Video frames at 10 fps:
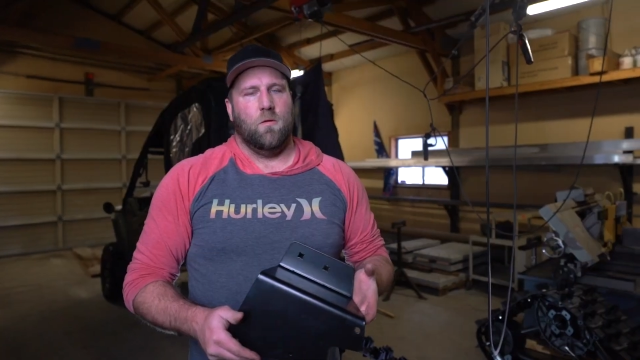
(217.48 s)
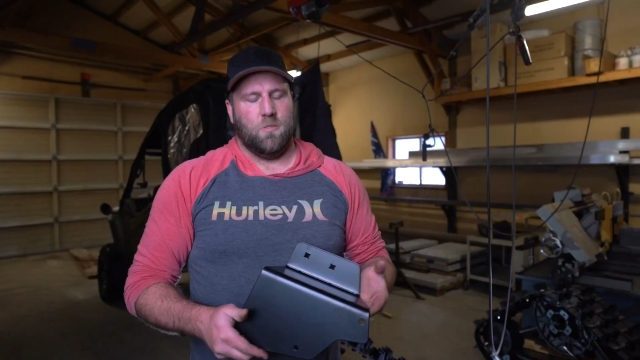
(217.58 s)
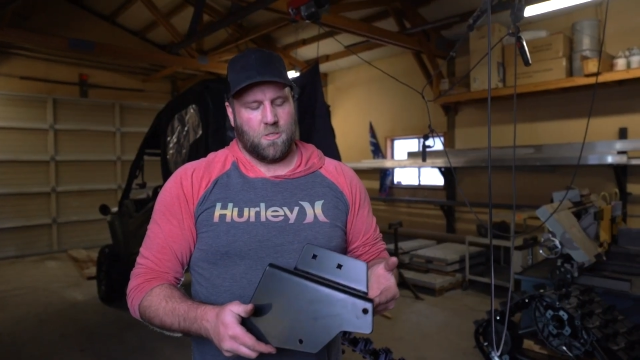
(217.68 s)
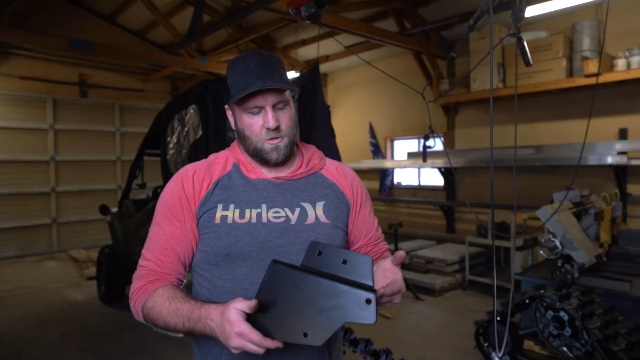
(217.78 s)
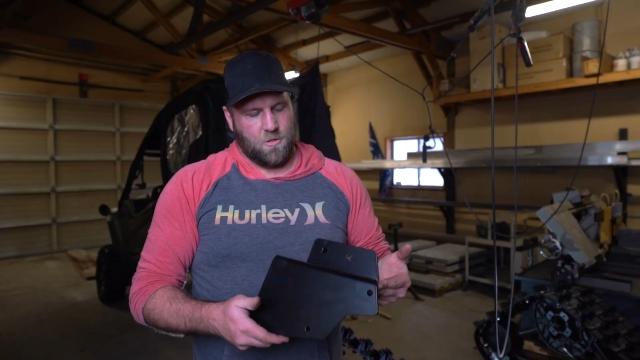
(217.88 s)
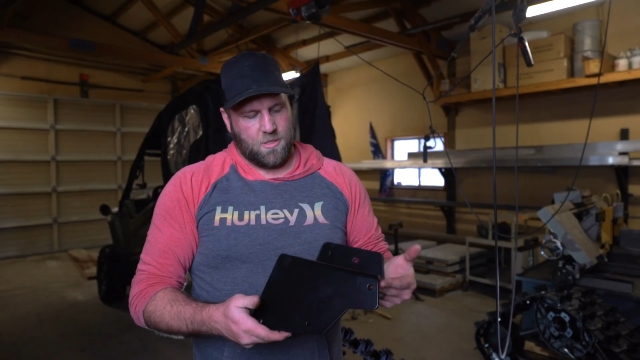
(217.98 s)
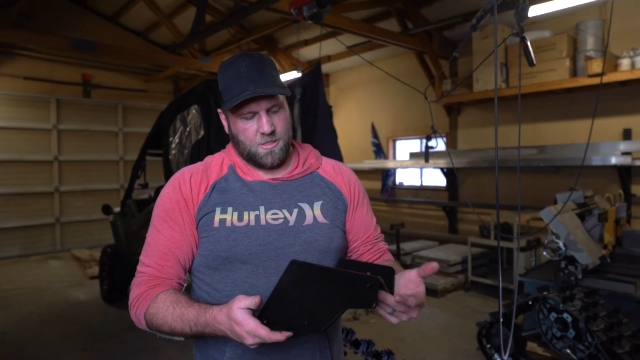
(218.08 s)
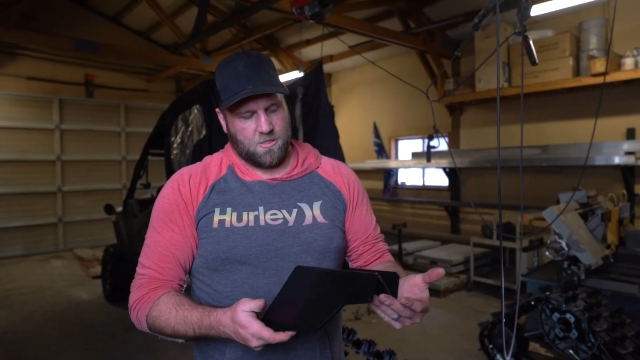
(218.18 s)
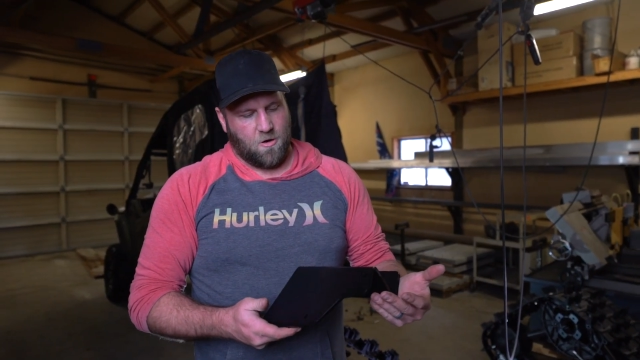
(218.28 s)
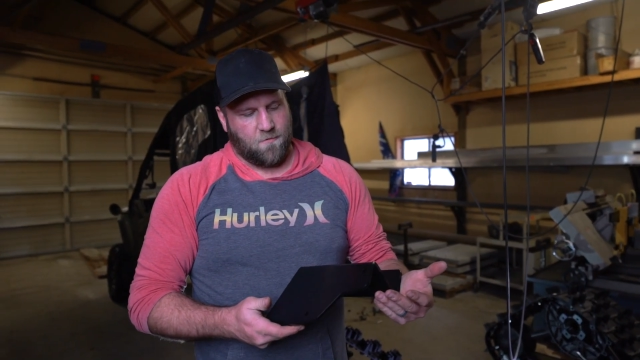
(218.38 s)
So this
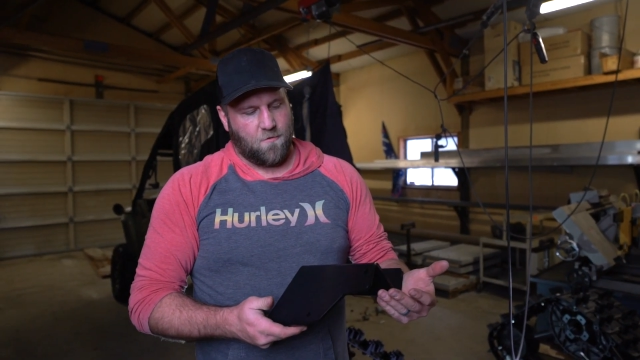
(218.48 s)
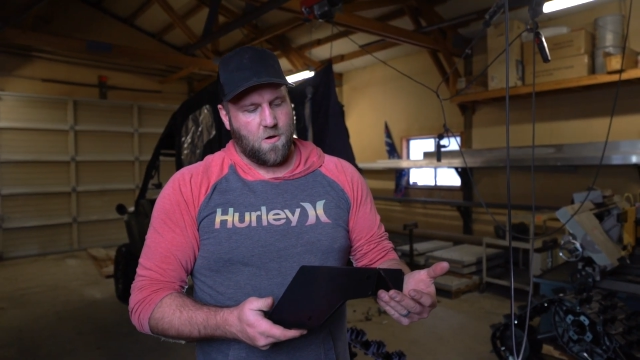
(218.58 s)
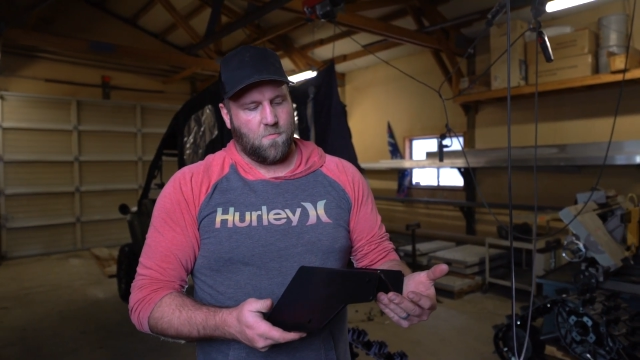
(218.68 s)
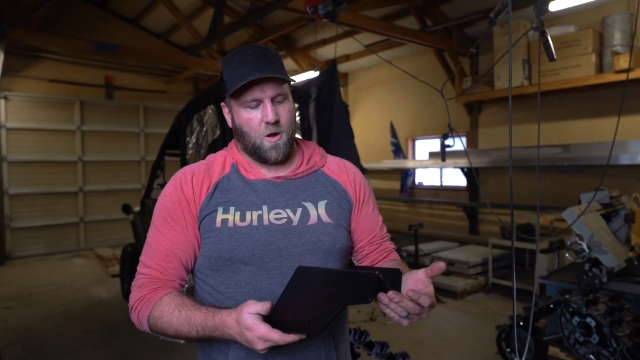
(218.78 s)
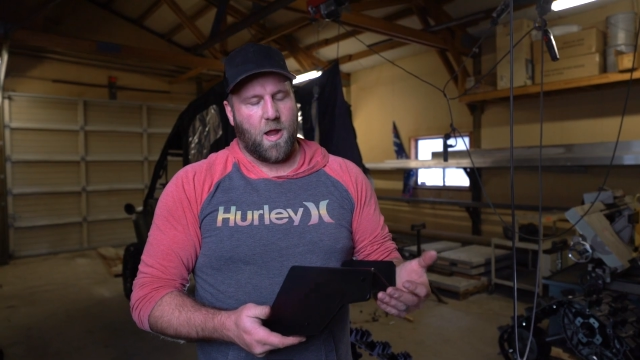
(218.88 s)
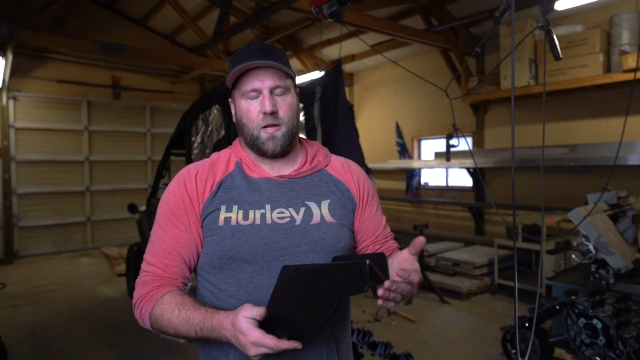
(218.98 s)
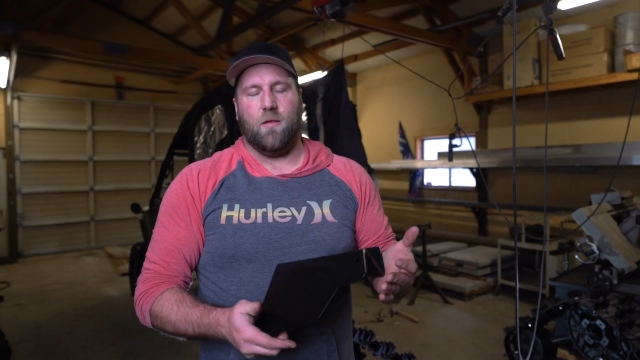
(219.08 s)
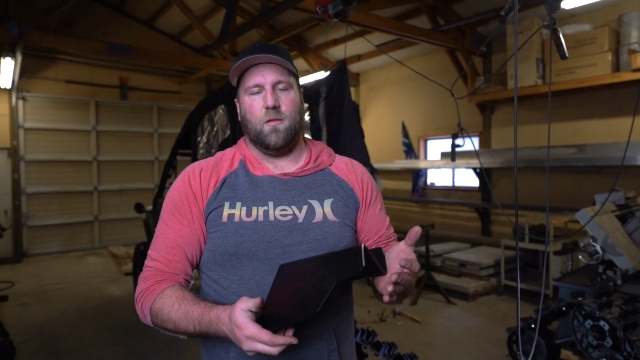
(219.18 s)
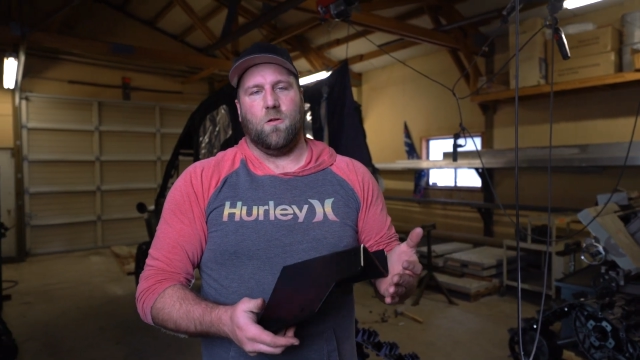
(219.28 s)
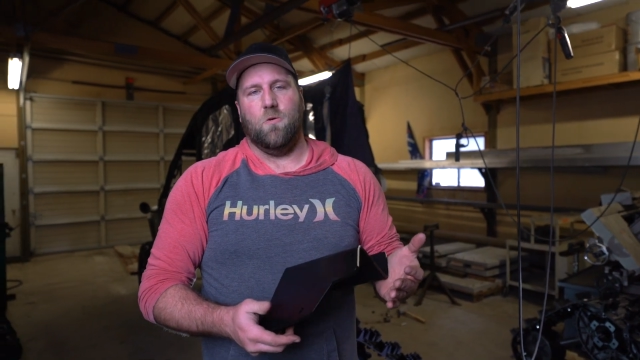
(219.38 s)
is our front
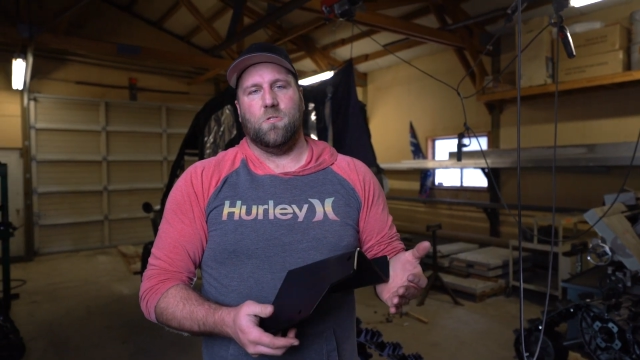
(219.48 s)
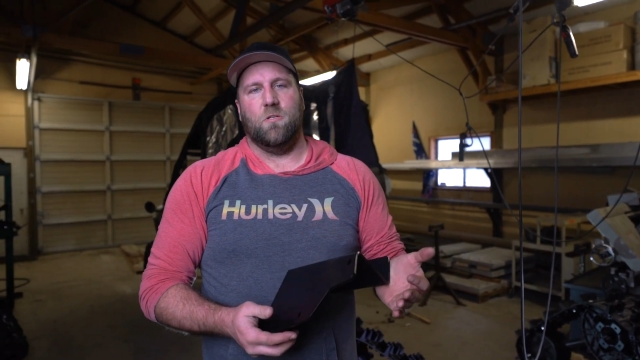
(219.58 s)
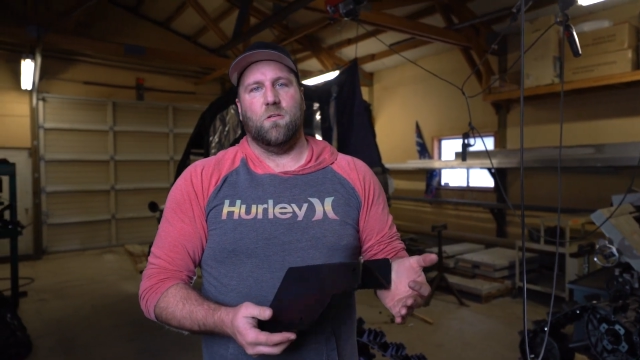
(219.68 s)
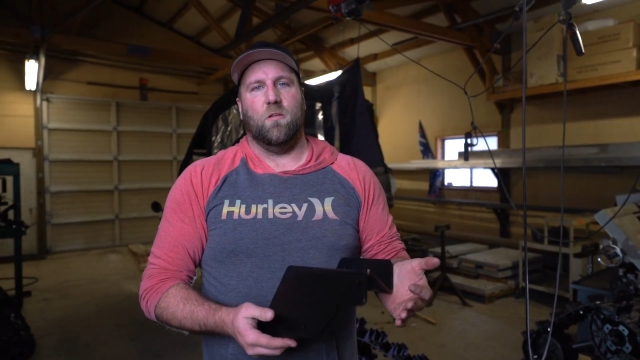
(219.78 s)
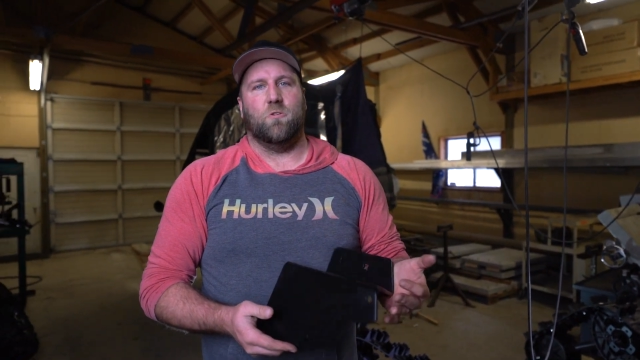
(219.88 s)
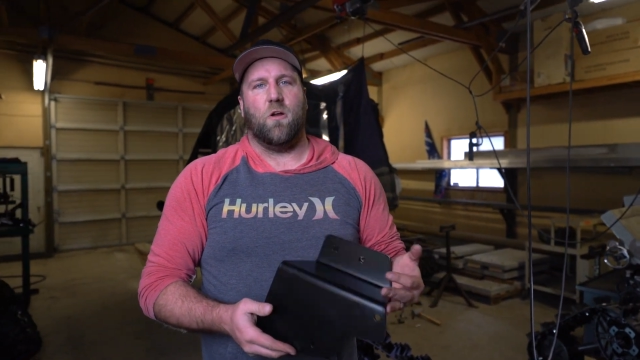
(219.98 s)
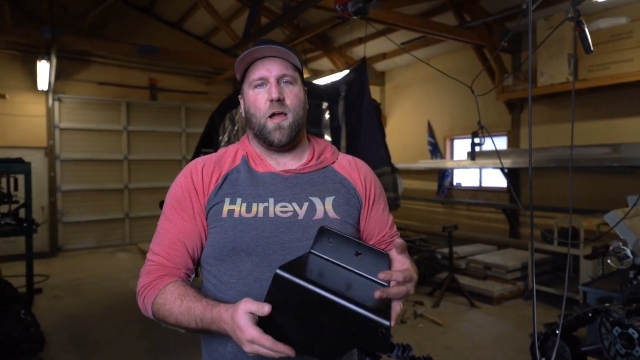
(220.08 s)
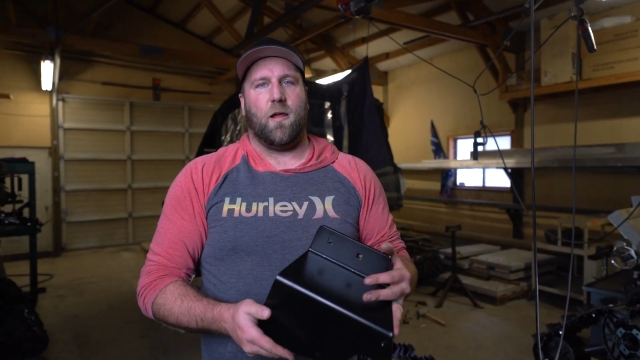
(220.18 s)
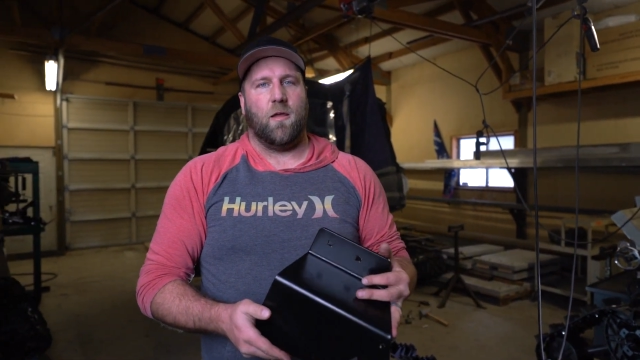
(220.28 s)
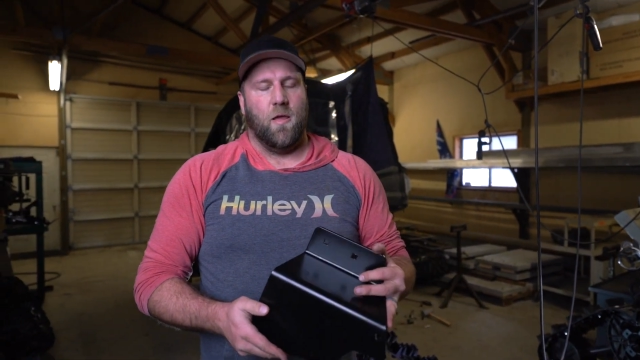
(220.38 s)
bracket that goes into the track.